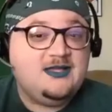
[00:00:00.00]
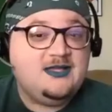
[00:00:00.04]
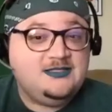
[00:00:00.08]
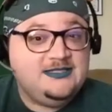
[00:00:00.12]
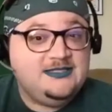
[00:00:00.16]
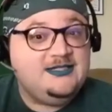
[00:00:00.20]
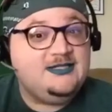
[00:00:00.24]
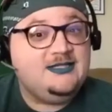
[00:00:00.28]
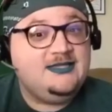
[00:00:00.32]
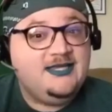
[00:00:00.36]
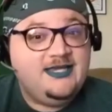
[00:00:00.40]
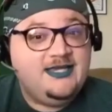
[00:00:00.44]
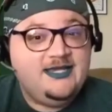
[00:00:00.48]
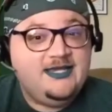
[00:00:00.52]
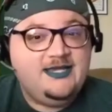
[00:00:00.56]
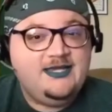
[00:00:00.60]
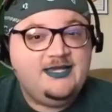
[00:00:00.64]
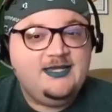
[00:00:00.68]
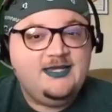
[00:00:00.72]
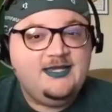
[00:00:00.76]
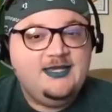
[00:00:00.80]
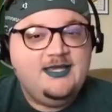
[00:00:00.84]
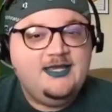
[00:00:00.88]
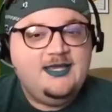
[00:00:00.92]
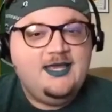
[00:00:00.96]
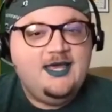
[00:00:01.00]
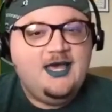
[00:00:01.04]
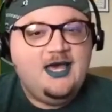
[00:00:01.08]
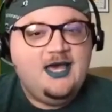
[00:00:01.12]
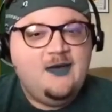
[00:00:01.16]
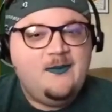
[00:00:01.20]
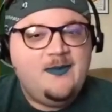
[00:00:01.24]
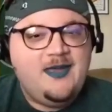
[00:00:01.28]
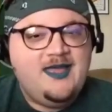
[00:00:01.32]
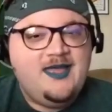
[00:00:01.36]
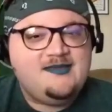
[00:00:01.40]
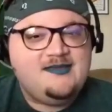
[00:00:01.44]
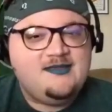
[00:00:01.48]
clearly
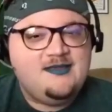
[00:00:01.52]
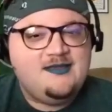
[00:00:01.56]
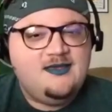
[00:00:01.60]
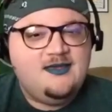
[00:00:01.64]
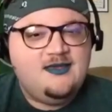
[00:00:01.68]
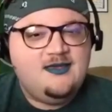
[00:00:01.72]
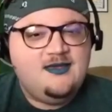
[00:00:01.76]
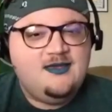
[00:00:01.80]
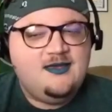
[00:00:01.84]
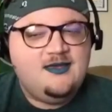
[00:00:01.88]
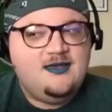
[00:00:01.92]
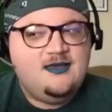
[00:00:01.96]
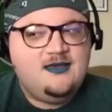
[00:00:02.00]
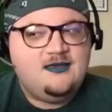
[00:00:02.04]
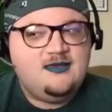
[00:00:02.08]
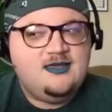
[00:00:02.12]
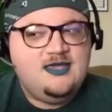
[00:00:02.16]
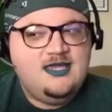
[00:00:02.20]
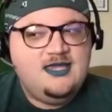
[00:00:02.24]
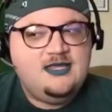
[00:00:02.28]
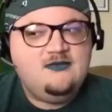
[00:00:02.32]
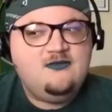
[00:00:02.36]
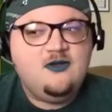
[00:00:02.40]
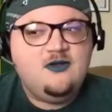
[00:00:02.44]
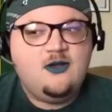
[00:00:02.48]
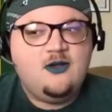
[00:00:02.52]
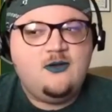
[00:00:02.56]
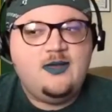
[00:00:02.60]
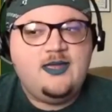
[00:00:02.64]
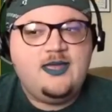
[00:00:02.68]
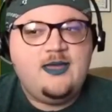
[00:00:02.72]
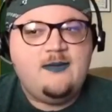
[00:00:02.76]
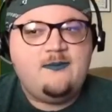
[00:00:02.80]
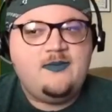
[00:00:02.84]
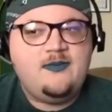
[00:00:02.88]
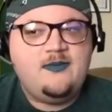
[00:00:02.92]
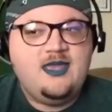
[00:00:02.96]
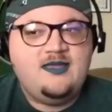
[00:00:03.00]
as a kid growing
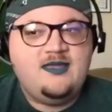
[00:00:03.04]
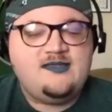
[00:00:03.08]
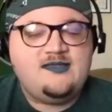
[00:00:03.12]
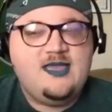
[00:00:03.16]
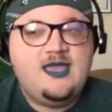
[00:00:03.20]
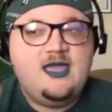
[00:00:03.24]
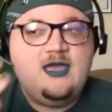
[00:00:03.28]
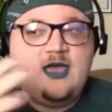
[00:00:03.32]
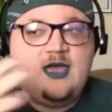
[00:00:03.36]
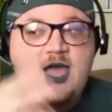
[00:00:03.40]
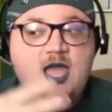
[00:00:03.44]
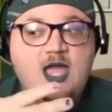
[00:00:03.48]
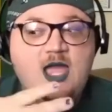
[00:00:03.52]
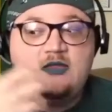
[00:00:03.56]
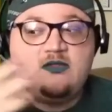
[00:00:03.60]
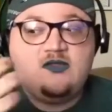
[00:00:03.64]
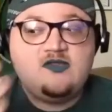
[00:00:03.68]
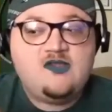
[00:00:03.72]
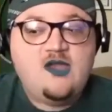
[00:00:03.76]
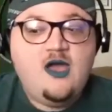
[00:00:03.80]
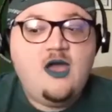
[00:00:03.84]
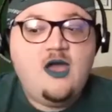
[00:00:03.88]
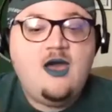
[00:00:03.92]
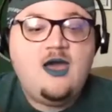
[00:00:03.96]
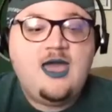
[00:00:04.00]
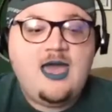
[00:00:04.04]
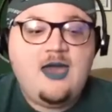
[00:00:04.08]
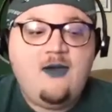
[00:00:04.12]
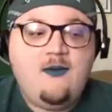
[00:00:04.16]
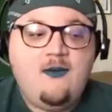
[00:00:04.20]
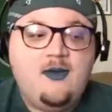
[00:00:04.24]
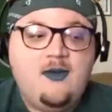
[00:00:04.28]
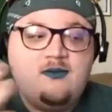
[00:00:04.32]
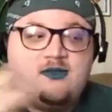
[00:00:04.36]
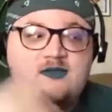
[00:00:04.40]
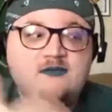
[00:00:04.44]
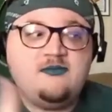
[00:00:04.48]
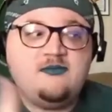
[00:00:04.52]
up, because I saw how
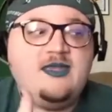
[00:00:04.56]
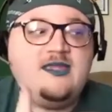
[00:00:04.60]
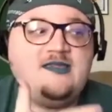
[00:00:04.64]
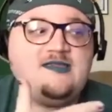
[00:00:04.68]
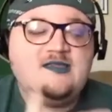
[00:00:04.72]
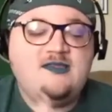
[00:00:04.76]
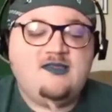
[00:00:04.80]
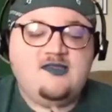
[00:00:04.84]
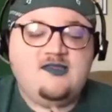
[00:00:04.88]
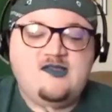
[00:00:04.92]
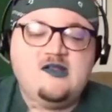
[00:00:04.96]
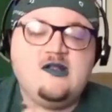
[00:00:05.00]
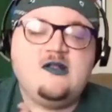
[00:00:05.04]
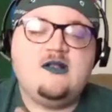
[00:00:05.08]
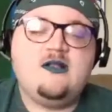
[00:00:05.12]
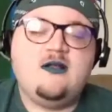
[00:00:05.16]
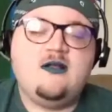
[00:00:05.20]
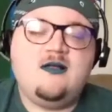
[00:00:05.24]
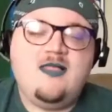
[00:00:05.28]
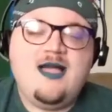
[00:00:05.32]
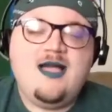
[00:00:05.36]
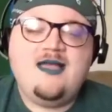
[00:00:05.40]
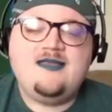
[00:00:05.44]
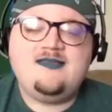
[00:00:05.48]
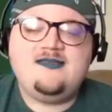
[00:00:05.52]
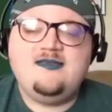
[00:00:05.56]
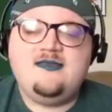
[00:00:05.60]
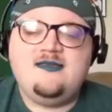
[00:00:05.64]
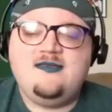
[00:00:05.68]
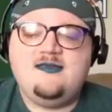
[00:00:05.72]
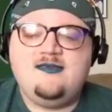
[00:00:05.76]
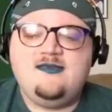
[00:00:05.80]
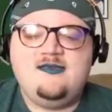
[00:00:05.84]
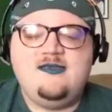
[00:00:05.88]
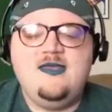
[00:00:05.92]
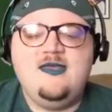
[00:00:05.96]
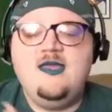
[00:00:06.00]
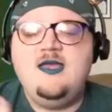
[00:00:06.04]
I was placed in certain
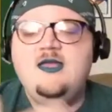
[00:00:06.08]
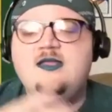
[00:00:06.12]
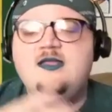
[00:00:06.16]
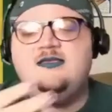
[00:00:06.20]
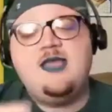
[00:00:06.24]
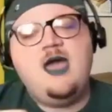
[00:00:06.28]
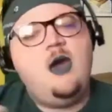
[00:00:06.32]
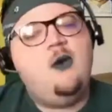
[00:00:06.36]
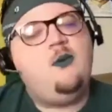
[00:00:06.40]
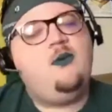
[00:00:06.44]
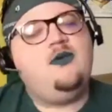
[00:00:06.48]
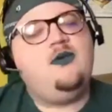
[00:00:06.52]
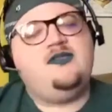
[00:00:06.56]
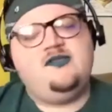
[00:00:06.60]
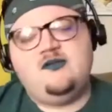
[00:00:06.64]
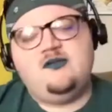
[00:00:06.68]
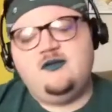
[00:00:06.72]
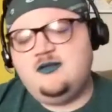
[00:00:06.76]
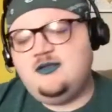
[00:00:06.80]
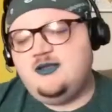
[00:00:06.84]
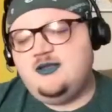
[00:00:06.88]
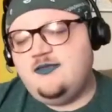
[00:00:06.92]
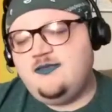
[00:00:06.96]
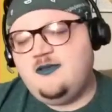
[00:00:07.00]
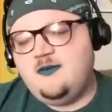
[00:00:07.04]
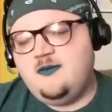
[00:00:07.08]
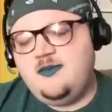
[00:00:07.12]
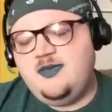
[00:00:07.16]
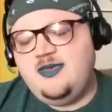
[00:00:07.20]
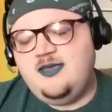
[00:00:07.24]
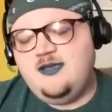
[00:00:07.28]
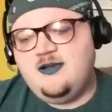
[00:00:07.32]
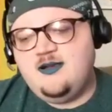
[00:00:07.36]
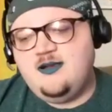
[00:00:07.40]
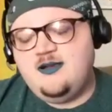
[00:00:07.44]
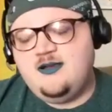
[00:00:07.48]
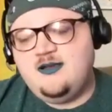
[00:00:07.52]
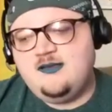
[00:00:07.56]
classes, not with certain other
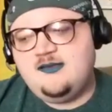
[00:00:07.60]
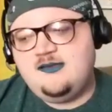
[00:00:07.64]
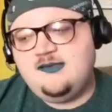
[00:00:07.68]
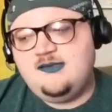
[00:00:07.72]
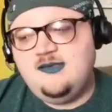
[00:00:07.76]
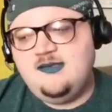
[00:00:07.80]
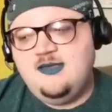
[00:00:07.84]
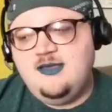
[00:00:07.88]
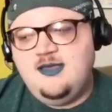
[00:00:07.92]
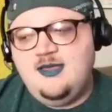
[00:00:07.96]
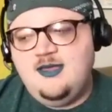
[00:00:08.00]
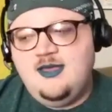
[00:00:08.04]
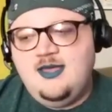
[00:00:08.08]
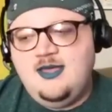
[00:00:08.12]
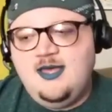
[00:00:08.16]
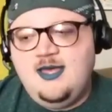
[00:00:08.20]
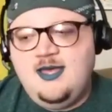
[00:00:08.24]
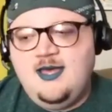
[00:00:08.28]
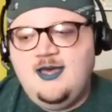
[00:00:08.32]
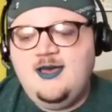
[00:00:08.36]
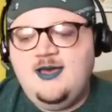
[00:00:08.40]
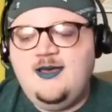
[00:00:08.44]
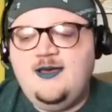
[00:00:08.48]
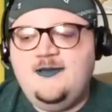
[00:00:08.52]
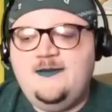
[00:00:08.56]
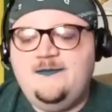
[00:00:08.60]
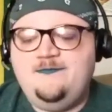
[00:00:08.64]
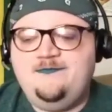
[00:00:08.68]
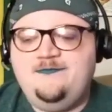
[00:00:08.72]
peers. I